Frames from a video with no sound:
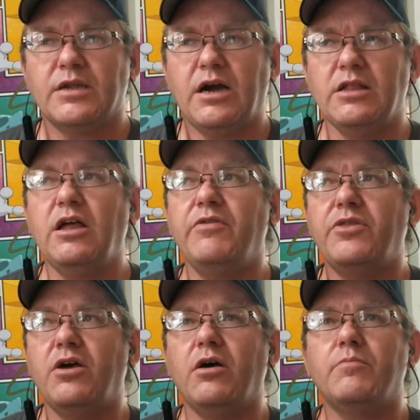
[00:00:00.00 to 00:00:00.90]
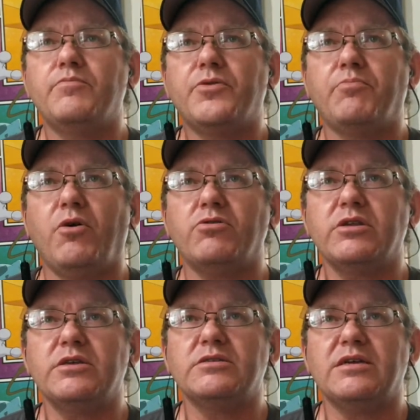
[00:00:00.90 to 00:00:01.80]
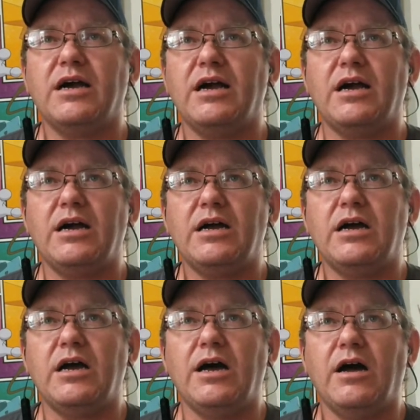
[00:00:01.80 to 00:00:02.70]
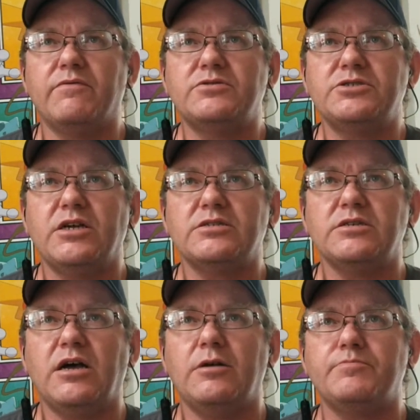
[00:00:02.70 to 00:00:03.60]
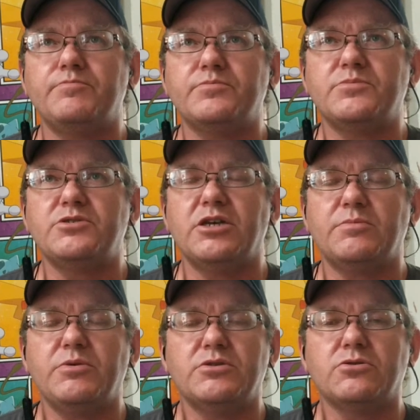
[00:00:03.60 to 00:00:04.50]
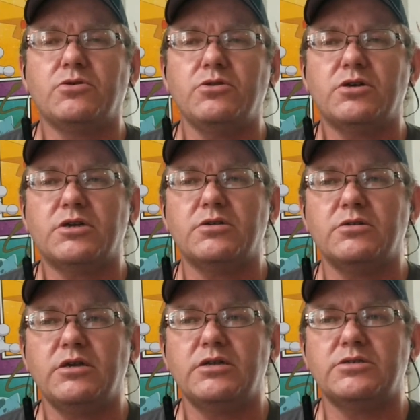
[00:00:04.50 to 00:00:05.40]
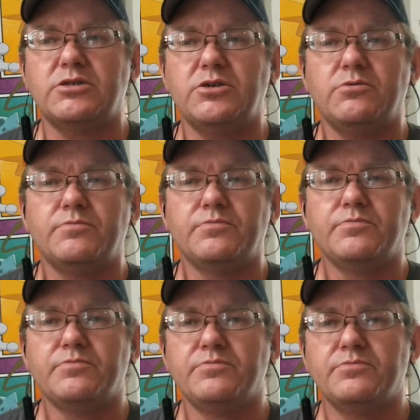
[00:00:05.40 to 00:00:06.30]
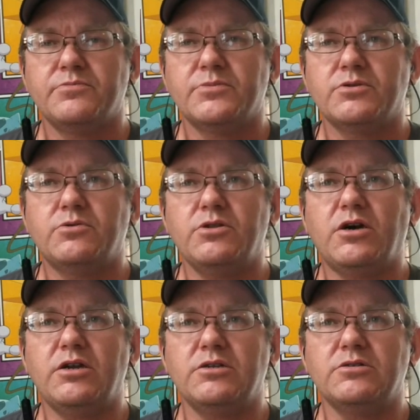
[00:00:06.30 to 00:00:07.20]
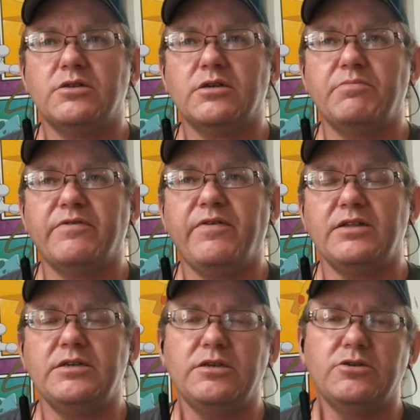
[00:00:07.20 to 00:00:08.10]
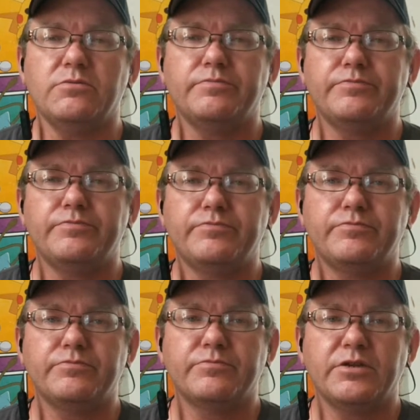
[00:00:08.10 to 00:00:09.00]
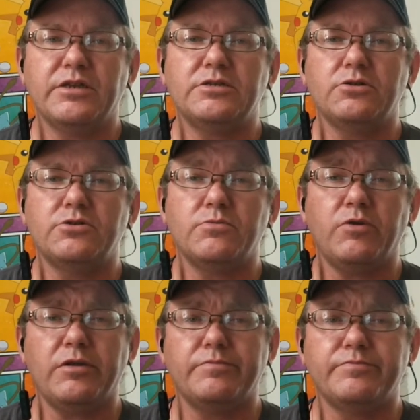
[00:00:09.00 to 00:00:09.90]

I love the bulkiness of Chestnut. Chespin's cool look is cute. Quilladin looks like a big fat teenager. He needs to lose some weight.